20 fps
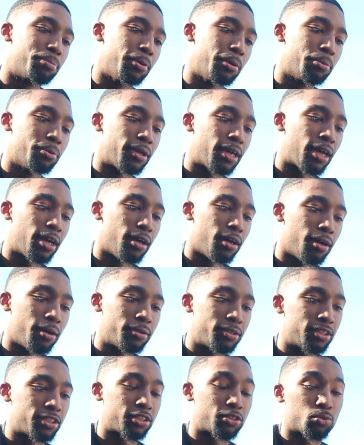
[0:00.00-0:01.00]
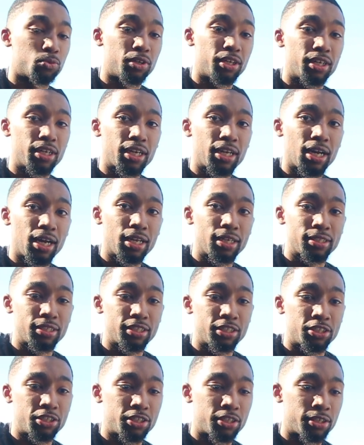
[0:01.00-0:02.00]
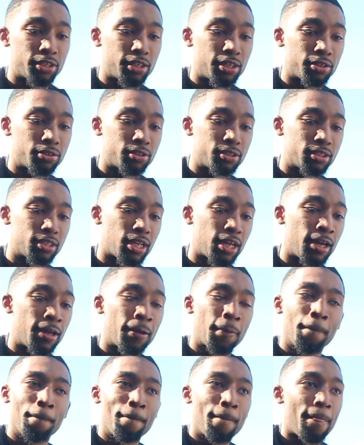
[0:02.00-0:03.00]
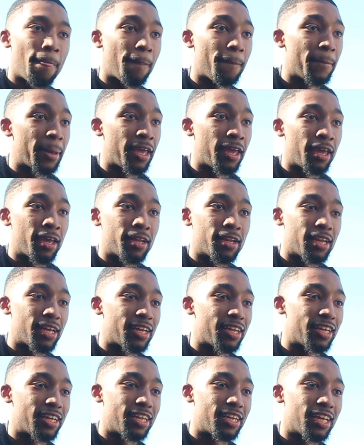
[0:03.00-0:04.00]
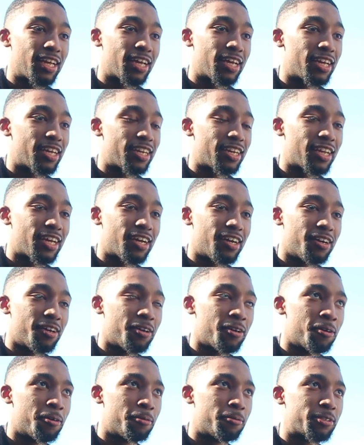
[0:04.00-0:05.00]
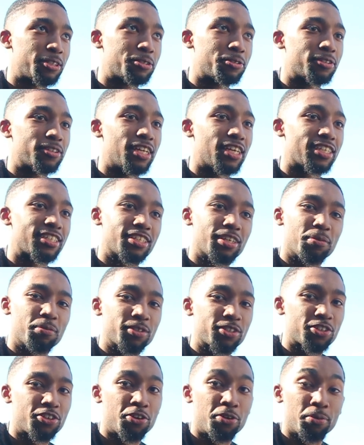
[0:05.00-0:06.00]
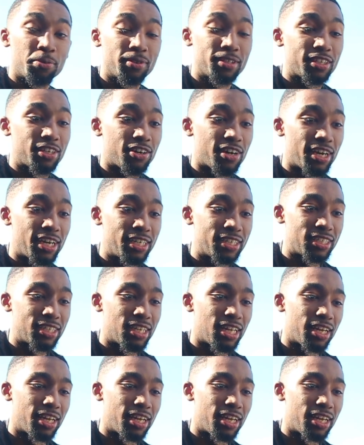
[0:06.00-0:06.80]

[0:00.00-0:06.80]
people that just went into college this year, and they're just like, man, that summer school is crazy.